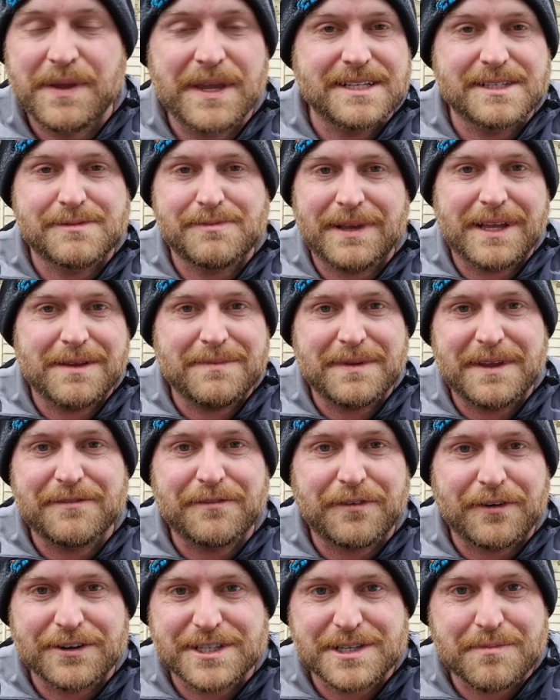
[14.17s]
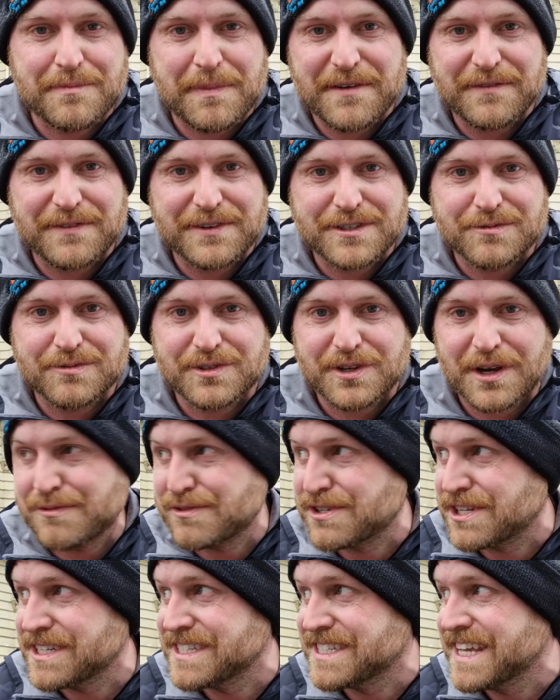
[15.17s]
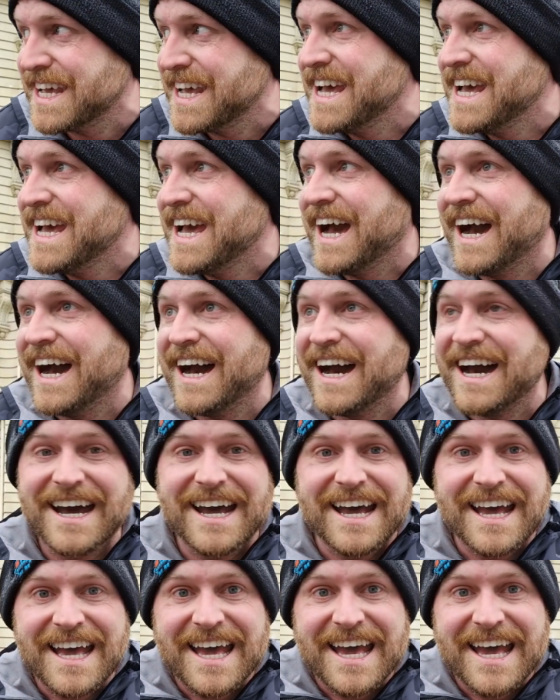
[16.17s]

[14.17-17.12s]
speaking of being forced to pay for subscriptions, uh,